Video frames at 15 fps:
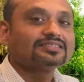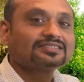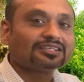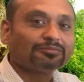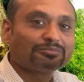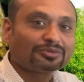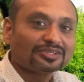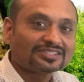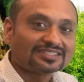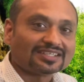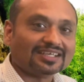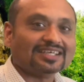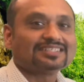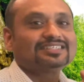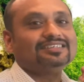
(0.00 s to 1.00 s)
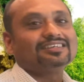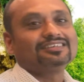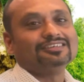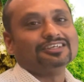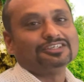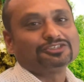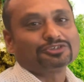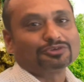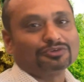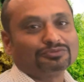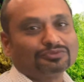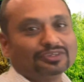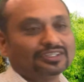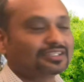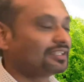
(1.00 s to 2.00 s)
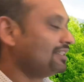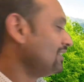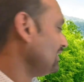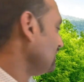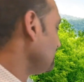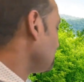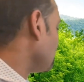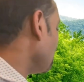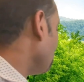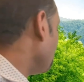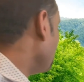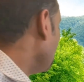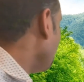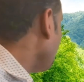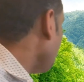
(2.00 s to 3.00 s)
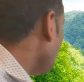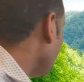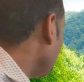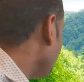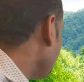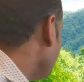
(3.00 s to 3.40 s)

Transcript: suppress the acidic nature of it. So, and